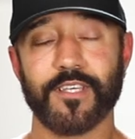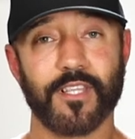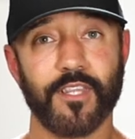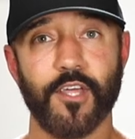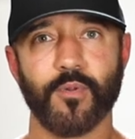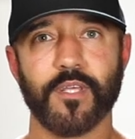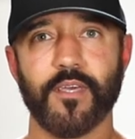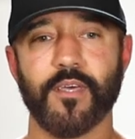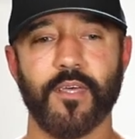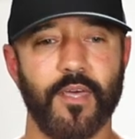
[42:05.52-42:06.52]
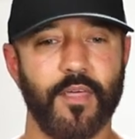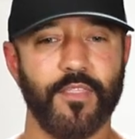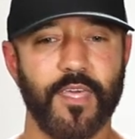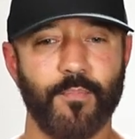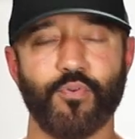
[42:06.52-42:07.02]
is literally
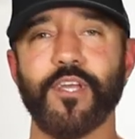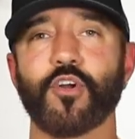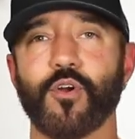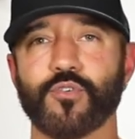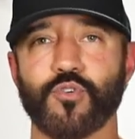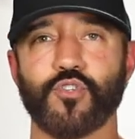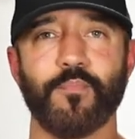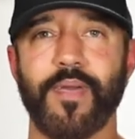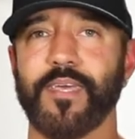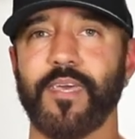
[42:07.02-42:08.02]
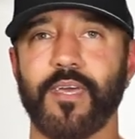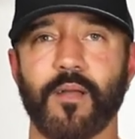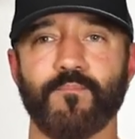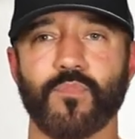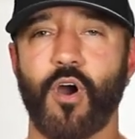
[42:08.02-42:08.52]
the precursor to
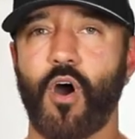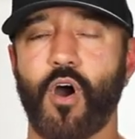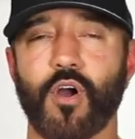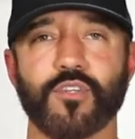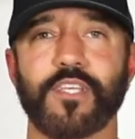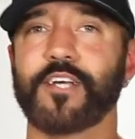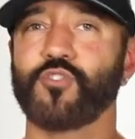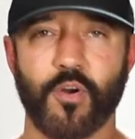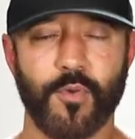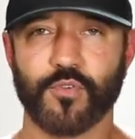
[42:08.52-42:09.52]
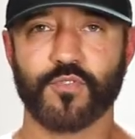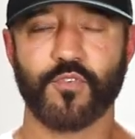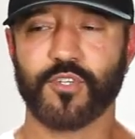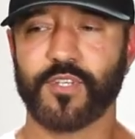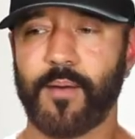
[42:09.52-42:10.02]
making our sex hormones,
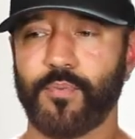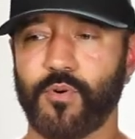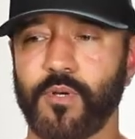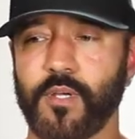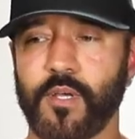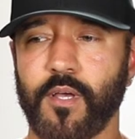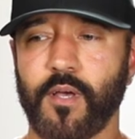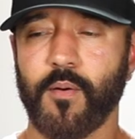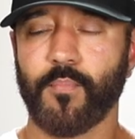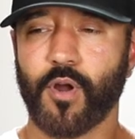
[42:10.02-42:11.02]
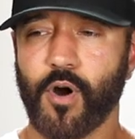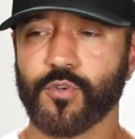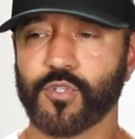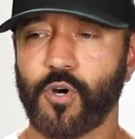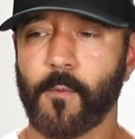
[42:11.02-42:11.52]
for example. But
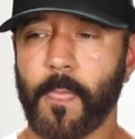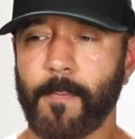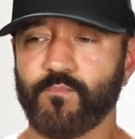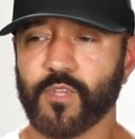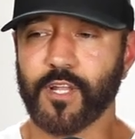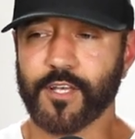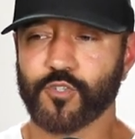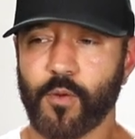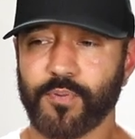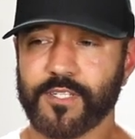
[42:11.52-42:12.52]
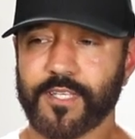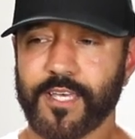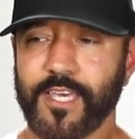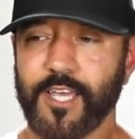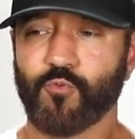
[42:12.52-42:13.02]
also, cholesterol plays a
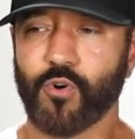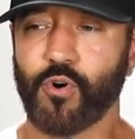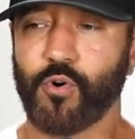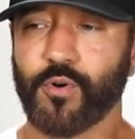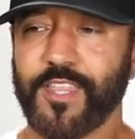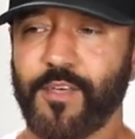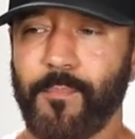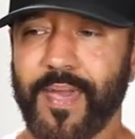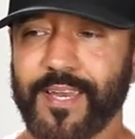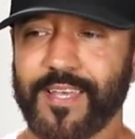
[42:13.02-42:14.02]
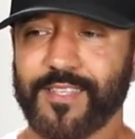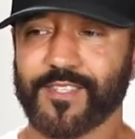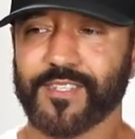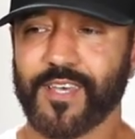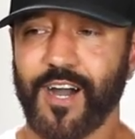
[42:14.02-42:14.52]
key role in the
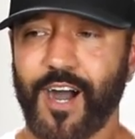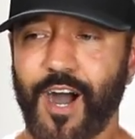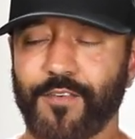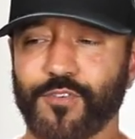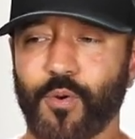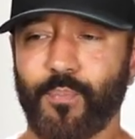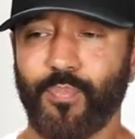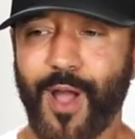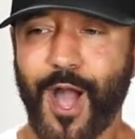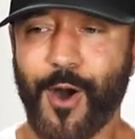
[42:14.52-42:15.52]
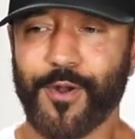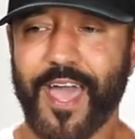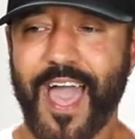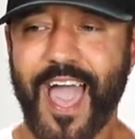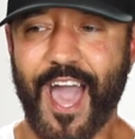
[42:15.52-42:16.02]
maintenance of your brown
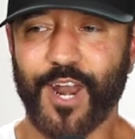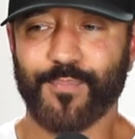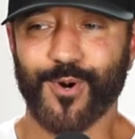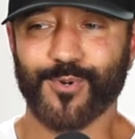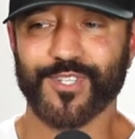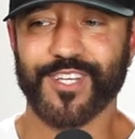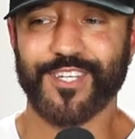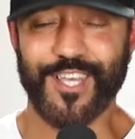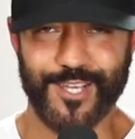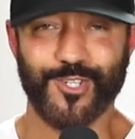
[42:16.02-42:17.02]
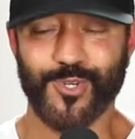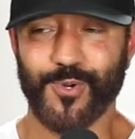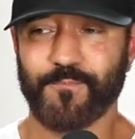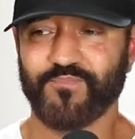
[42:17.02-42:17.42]
adipose tissue.